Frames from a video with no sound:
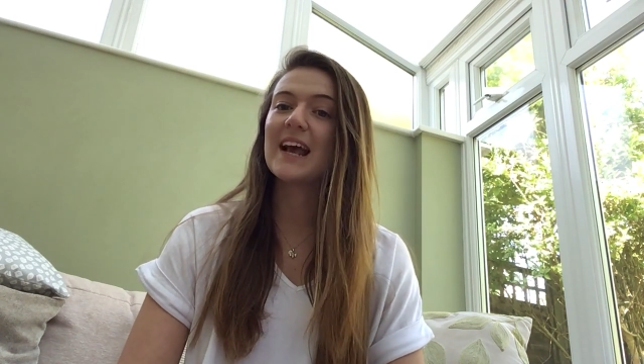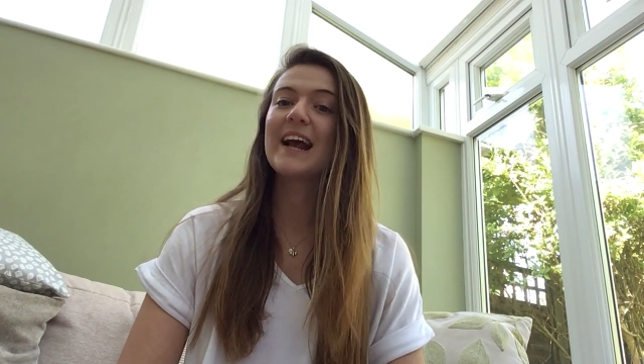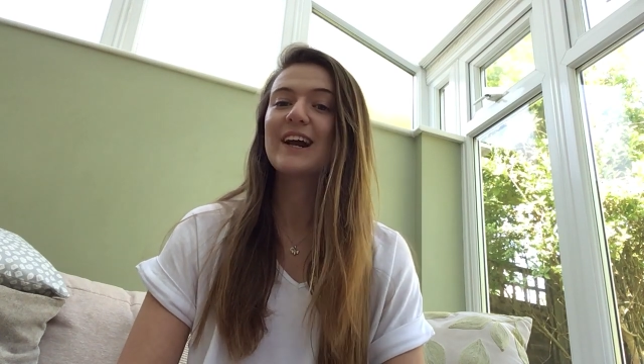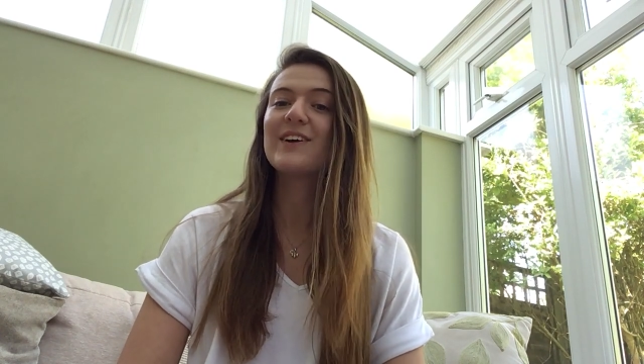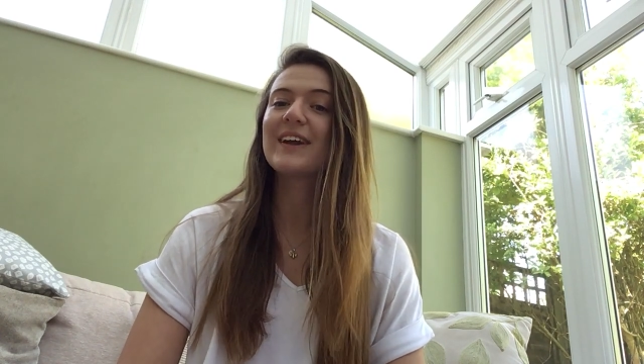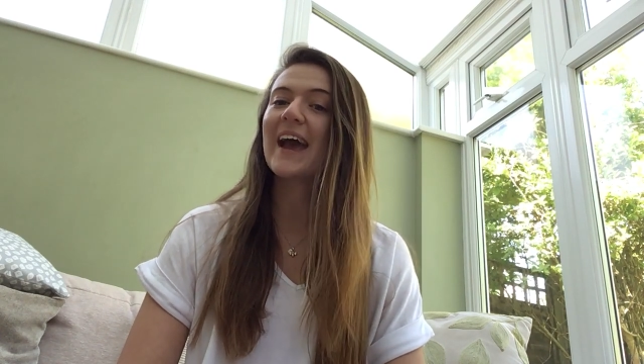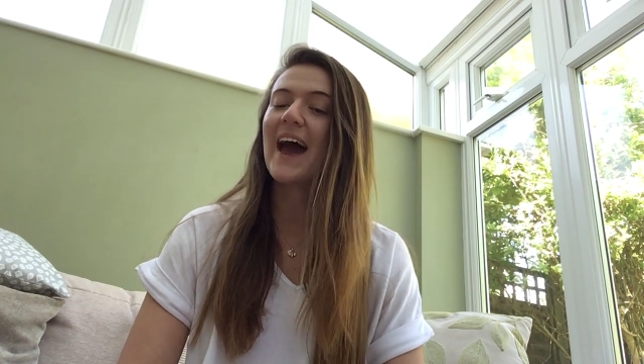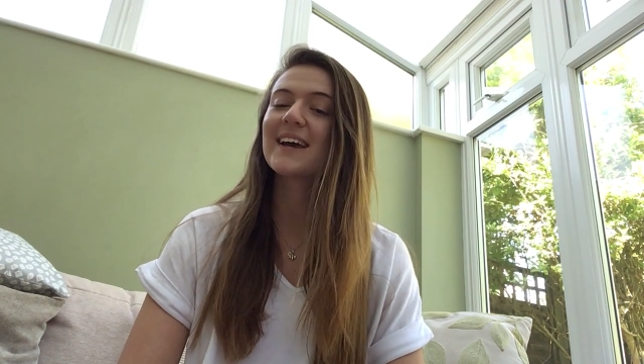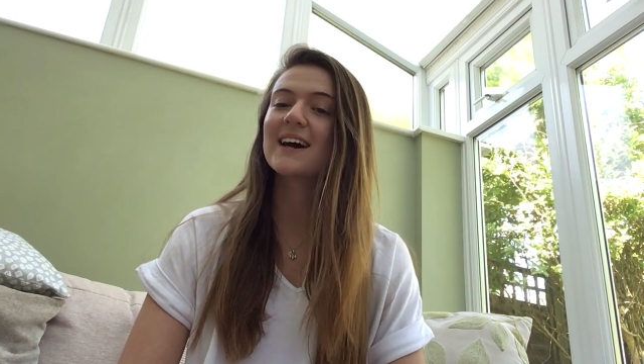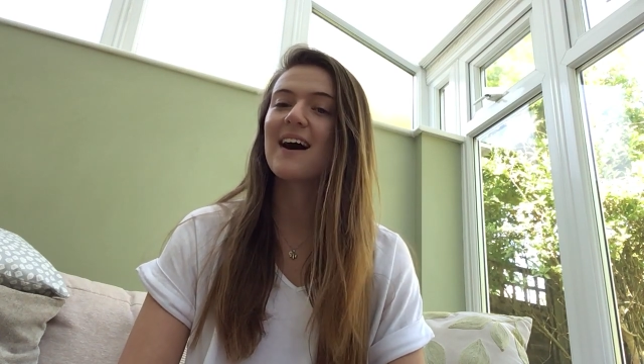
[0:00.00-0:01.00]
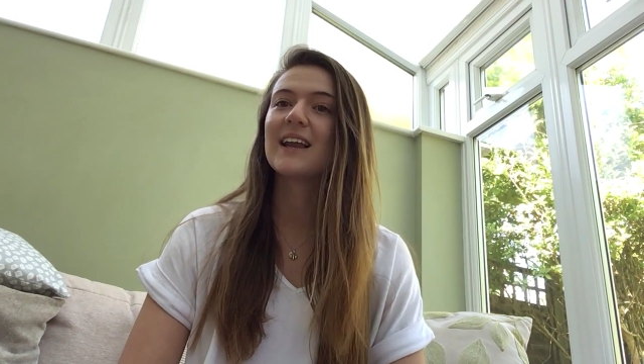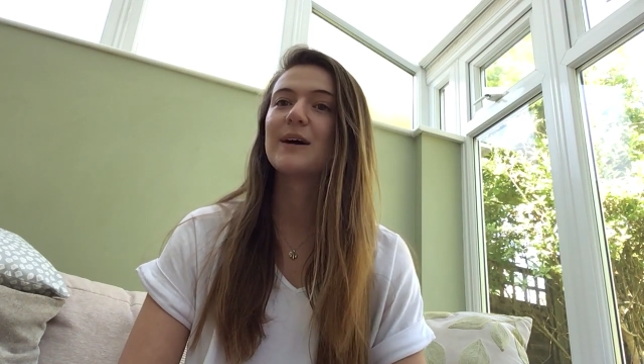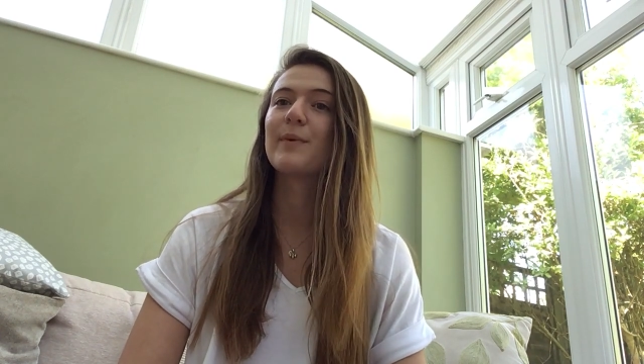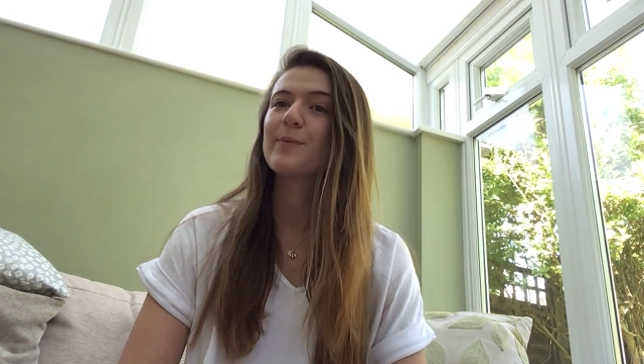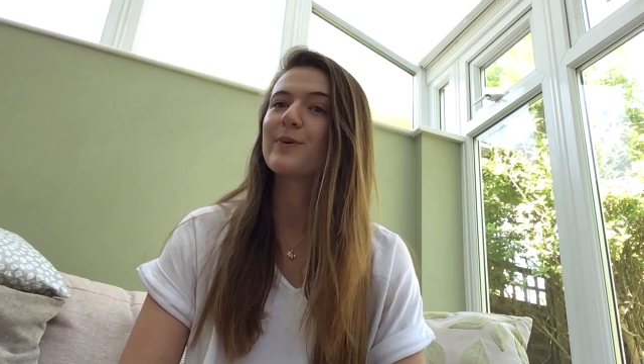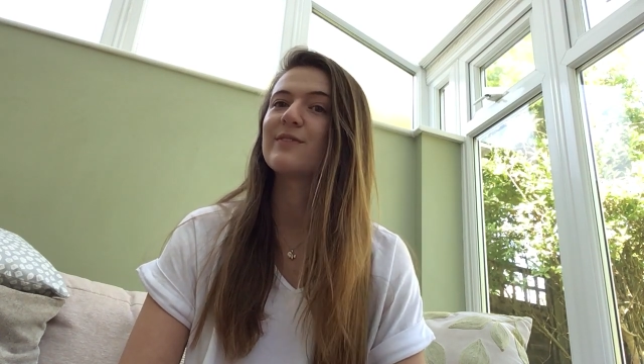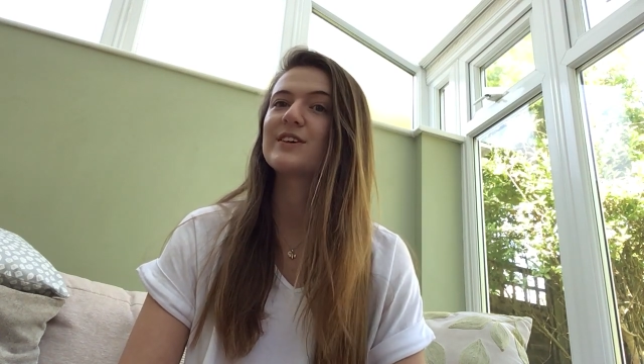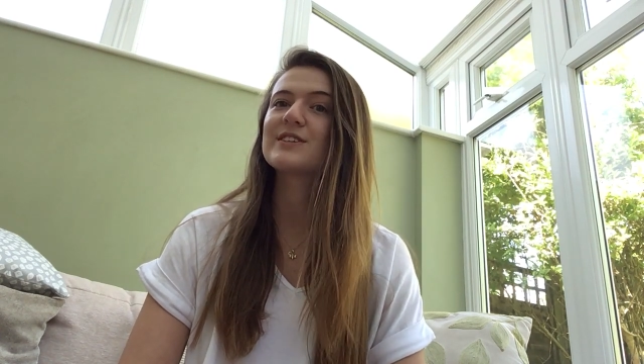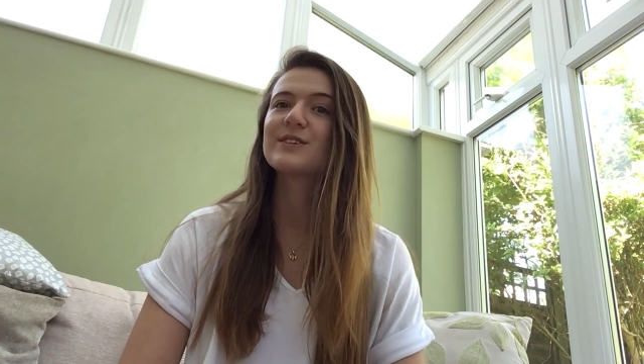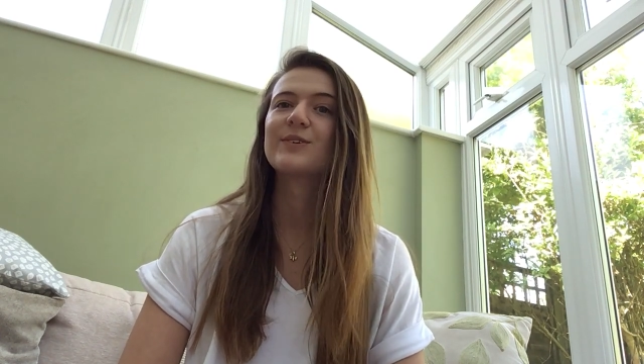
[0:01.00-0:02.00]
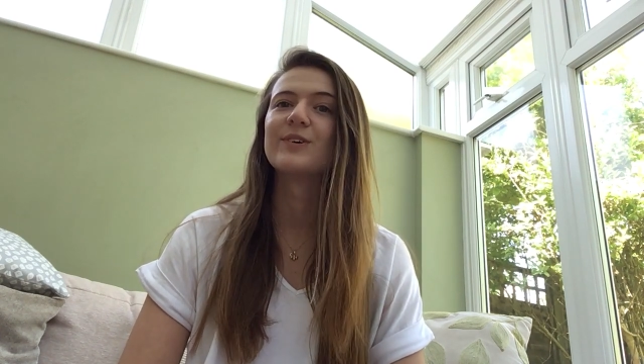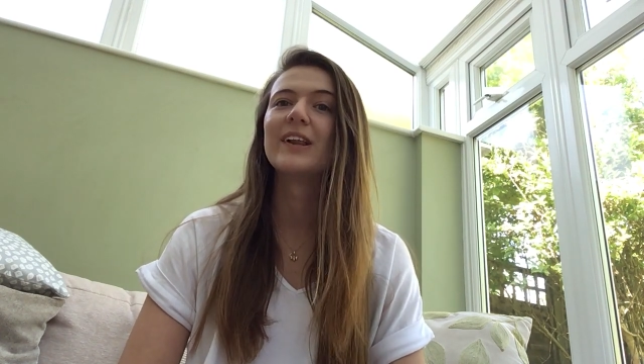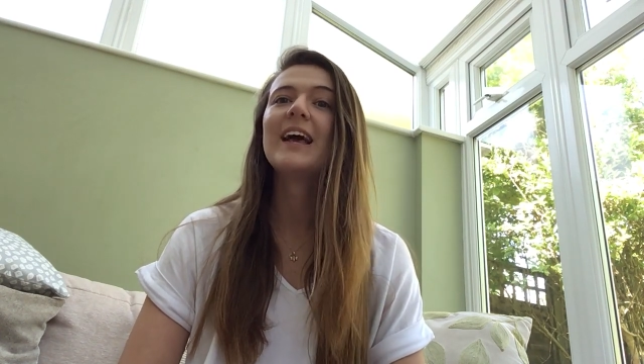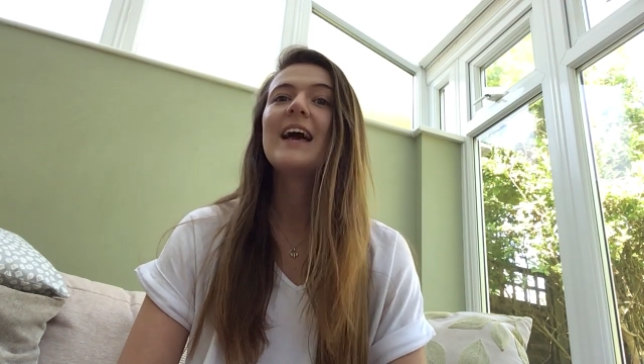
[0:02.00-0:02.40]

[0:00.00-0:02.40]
including head girl at my previous school,